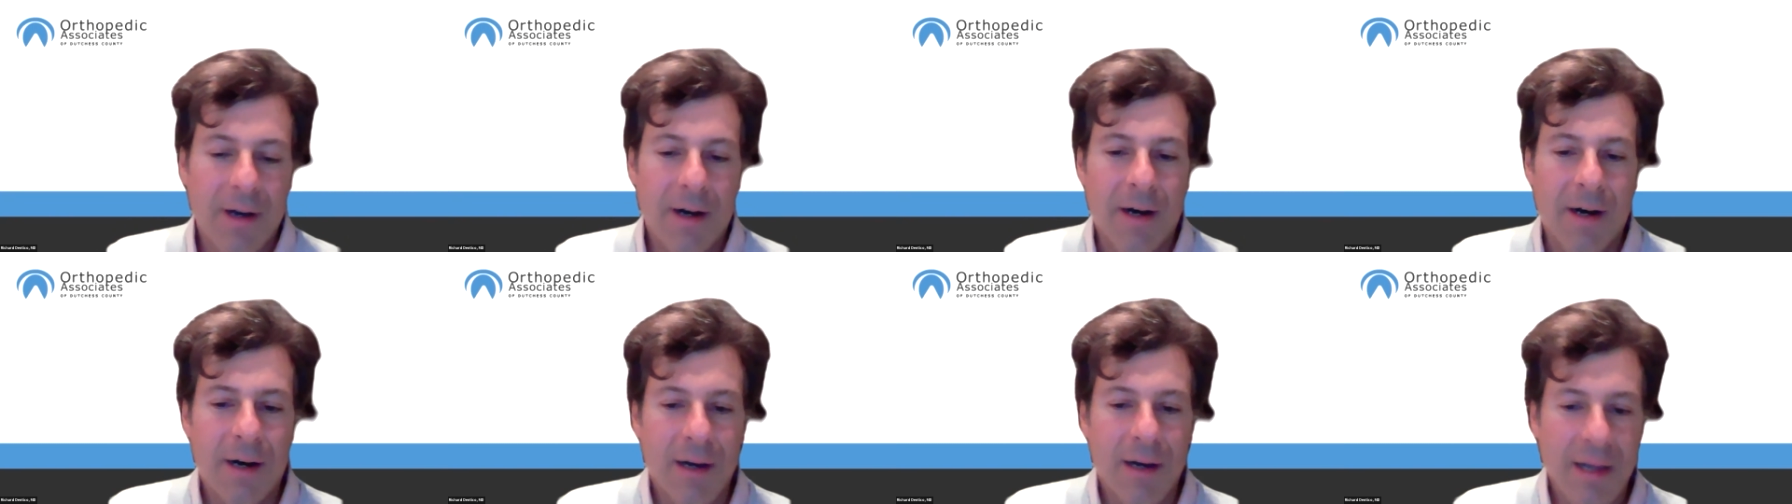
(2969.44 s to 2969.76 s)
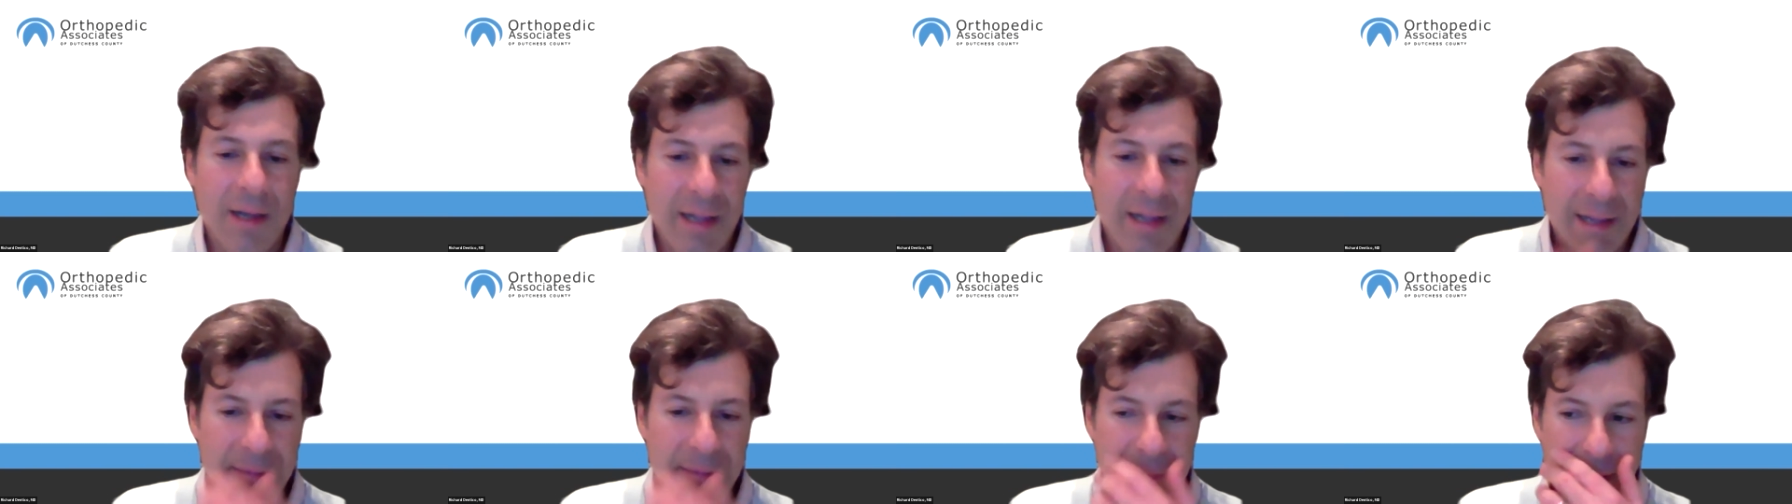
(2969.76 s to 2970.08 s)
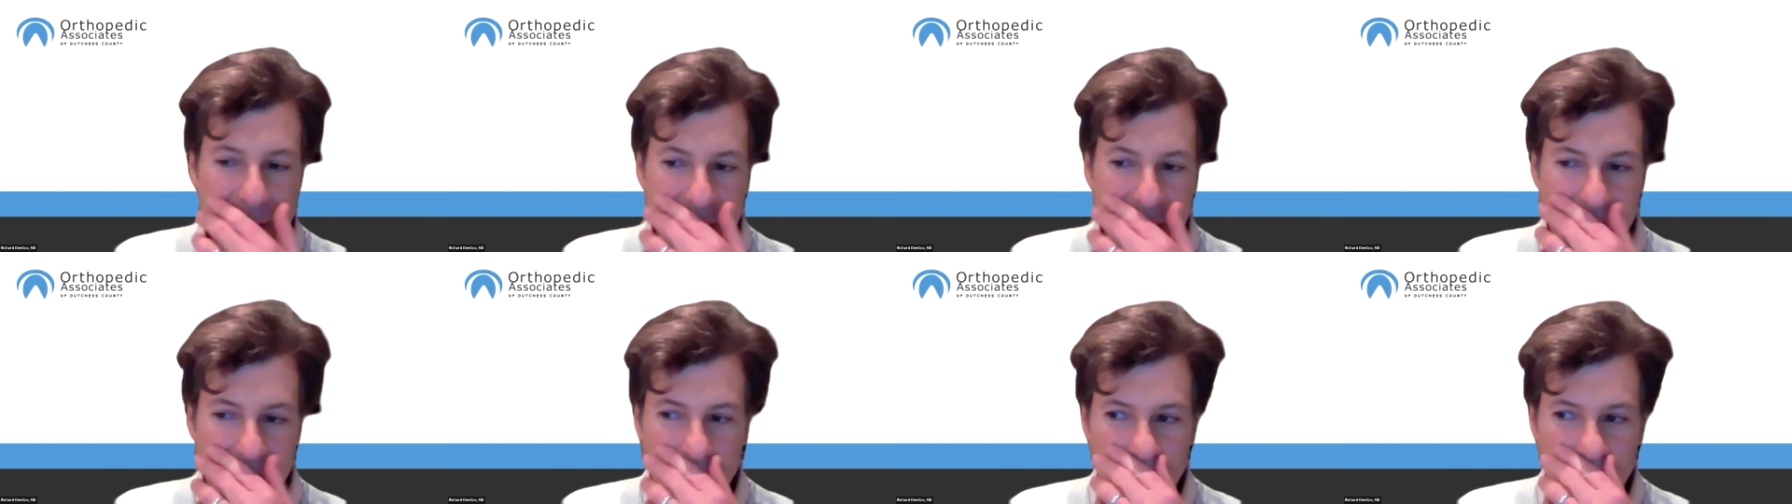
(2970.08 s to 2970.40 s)
and
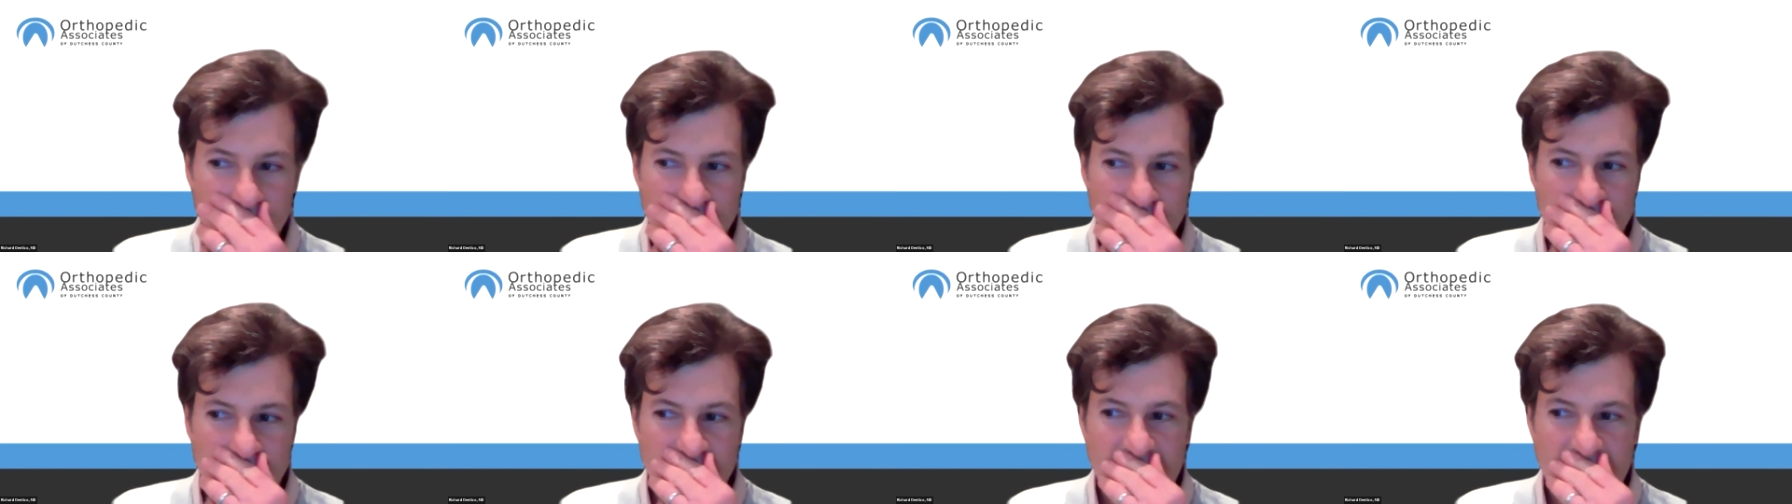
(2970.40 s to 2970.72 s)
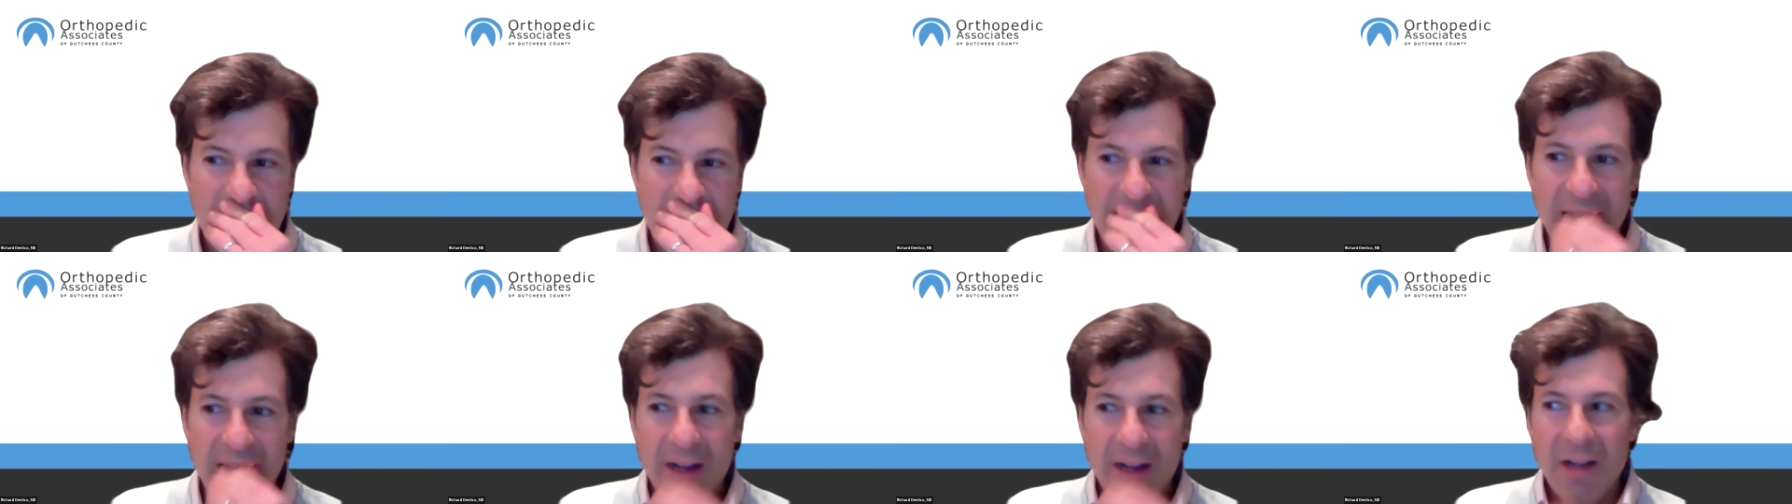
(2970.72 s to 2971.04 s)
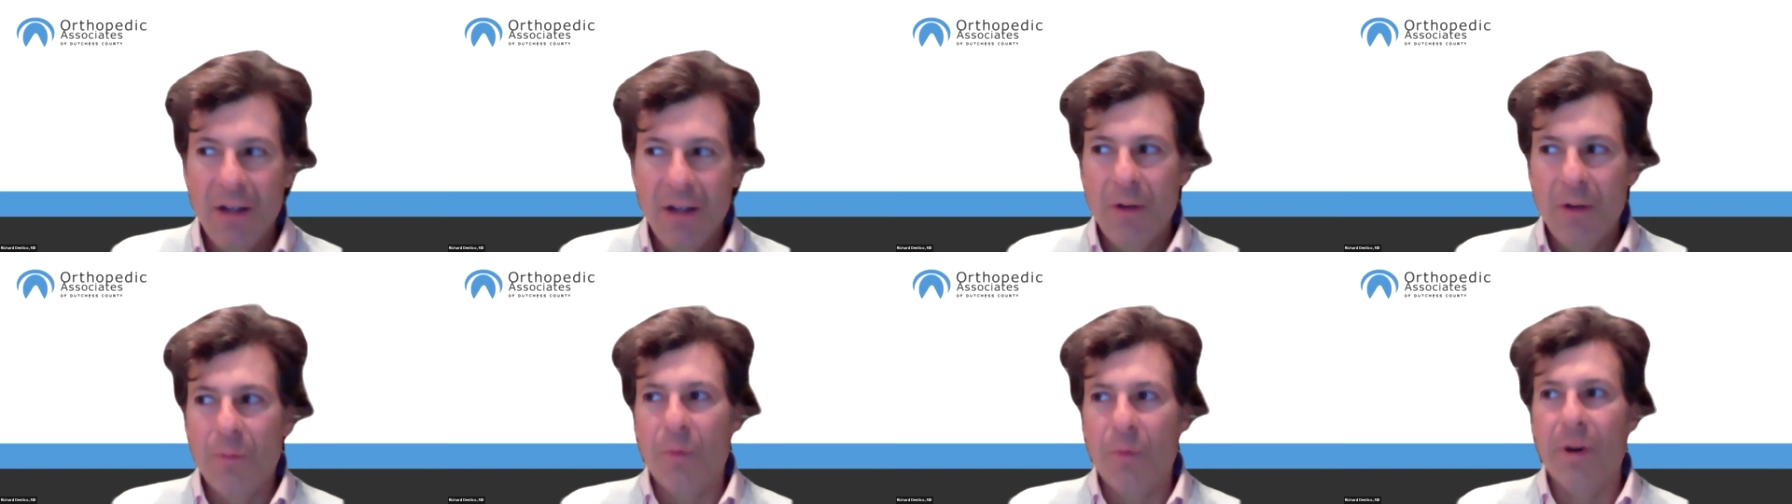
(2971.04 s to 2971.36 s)
making sure that
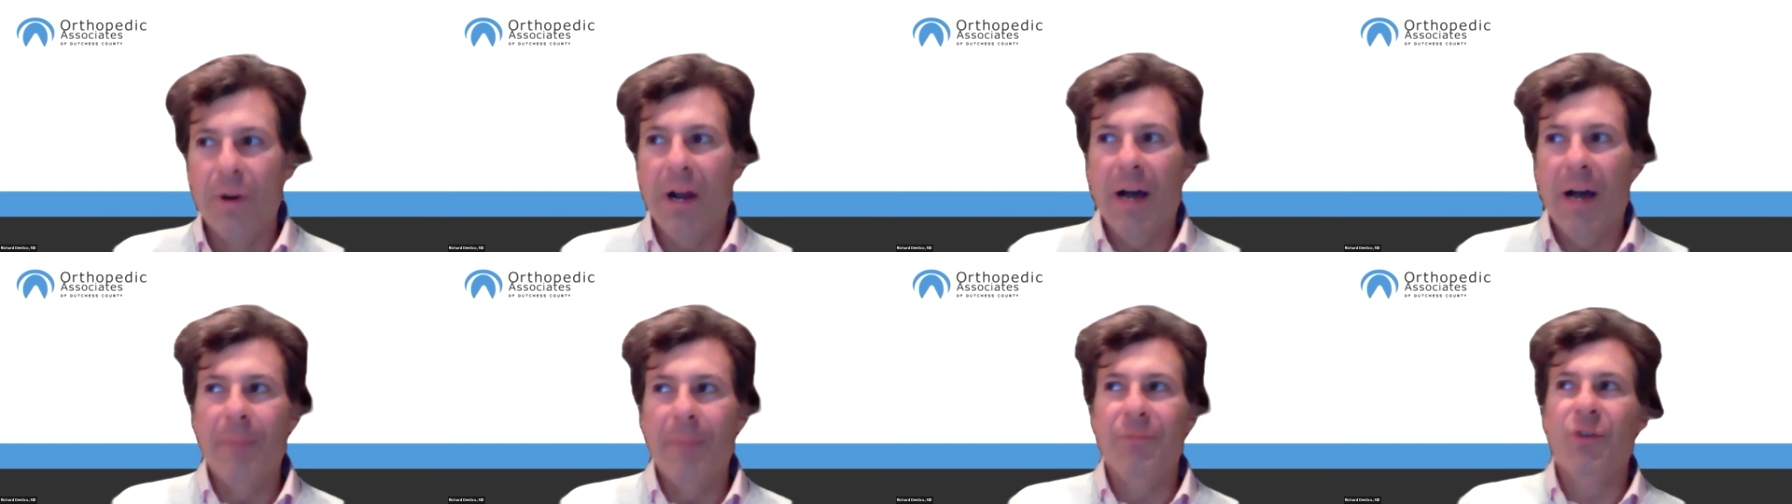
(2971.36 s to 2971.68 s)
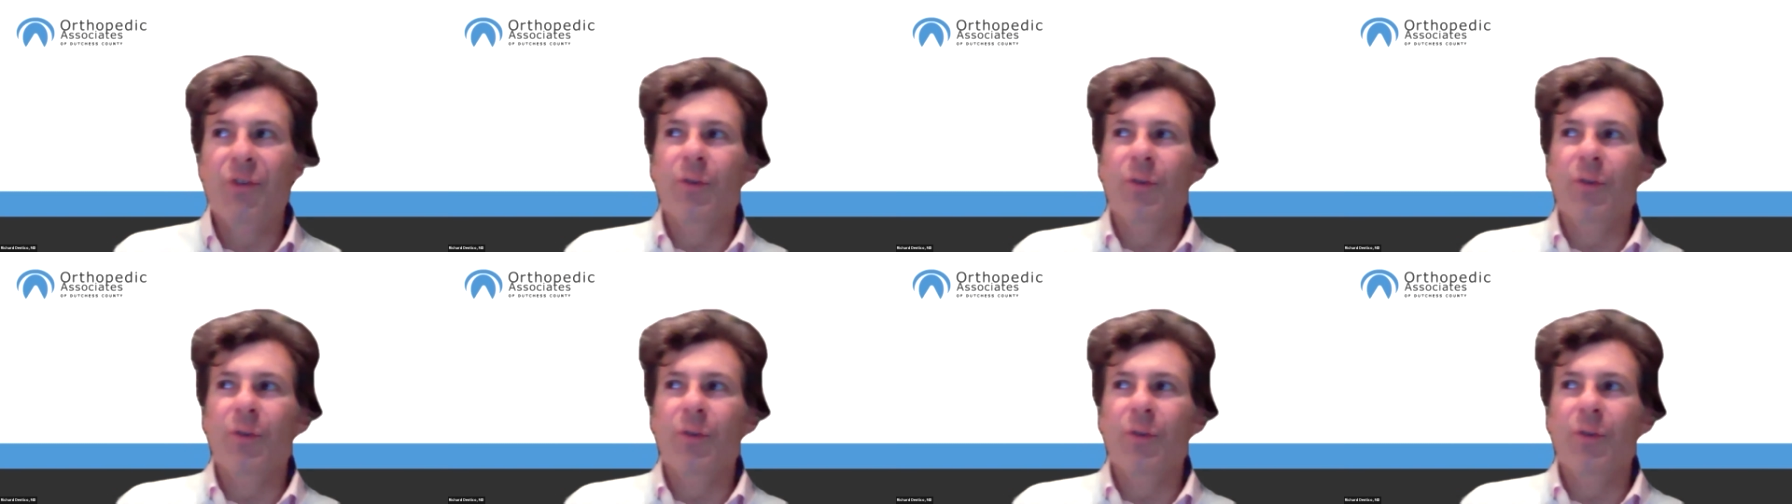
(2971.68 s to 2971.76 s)
what I'm